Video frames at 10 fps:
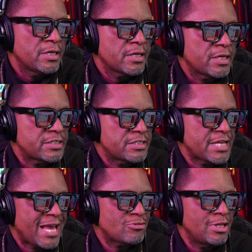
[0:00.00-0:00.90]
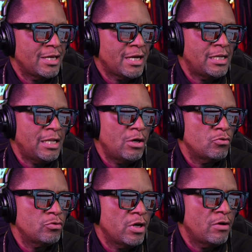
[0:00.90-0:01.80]
because it's actually a
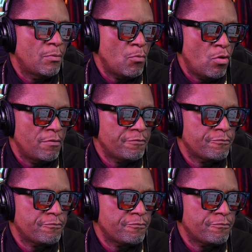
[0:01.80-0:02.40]
clone of a more